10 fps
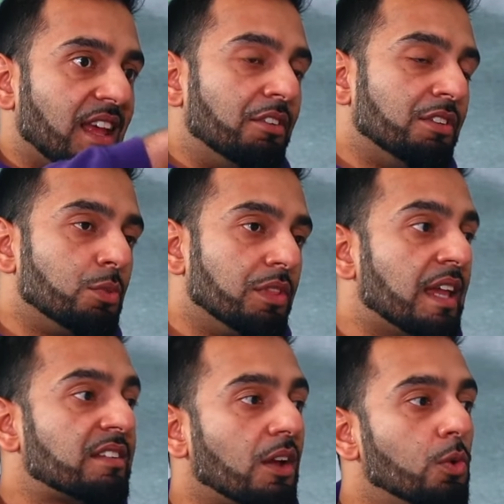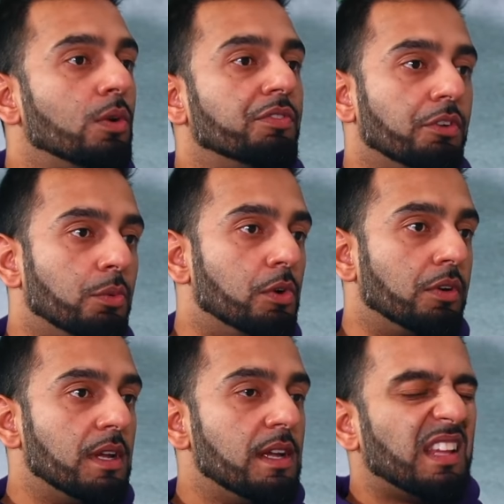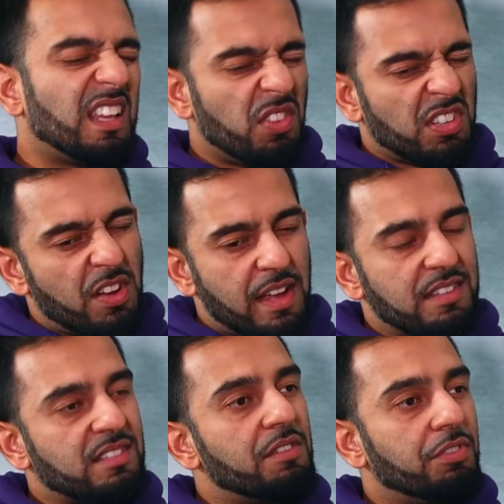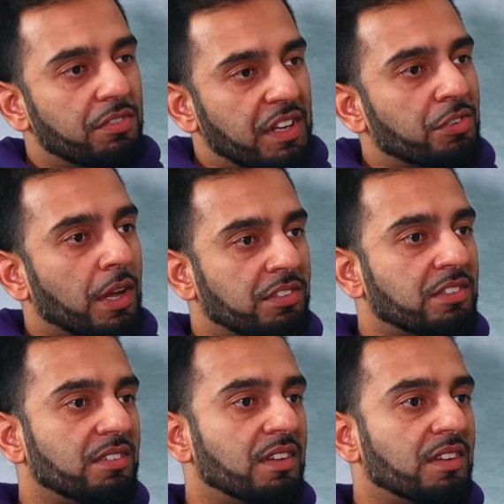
that risk. With They take all of the reward. They give you a tiny sliver of interest